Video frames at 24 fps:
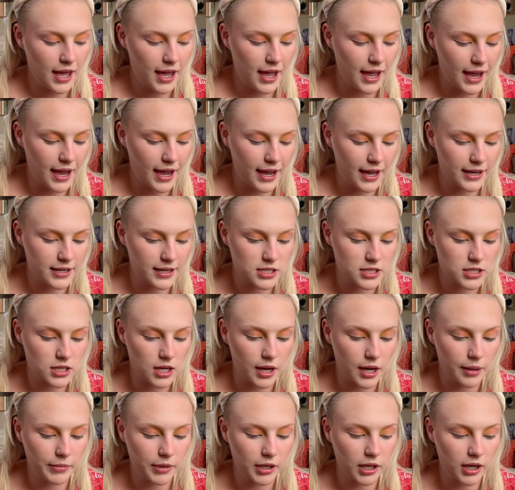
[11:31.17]
and
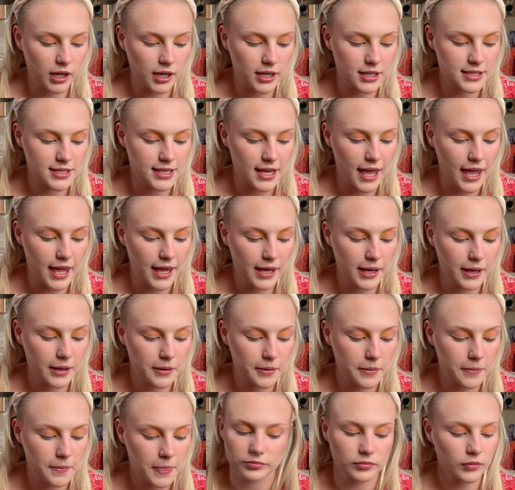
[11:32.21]
I'm gonna take
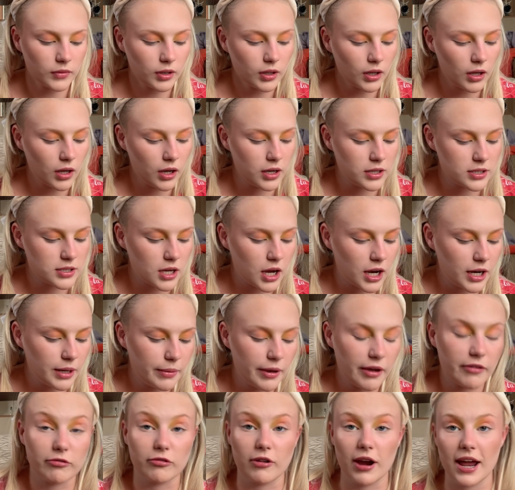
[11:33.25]
a tiny
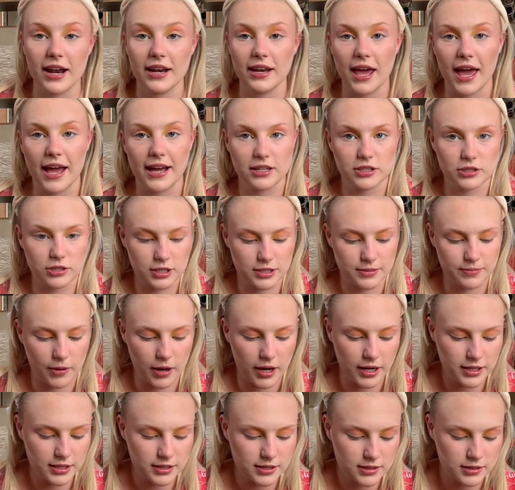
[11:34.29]
bit of red, extra
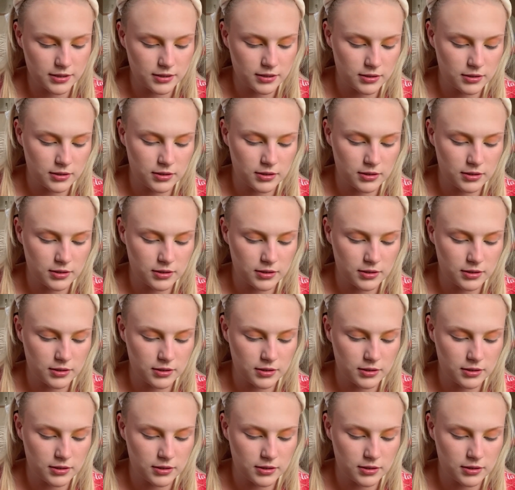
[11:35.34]
spice,